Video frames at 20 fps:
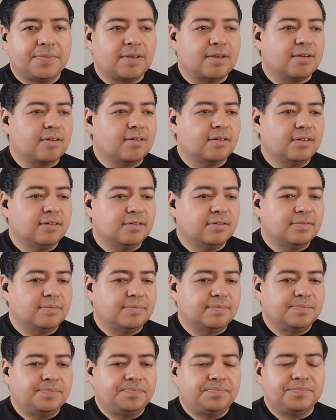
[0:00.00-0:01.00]
You know,
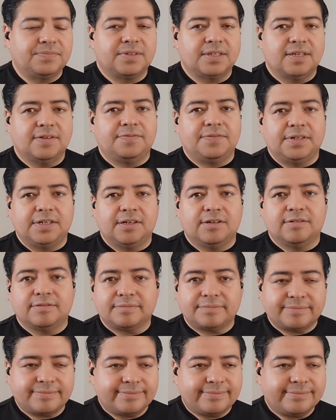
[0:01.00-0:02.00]
if you don't,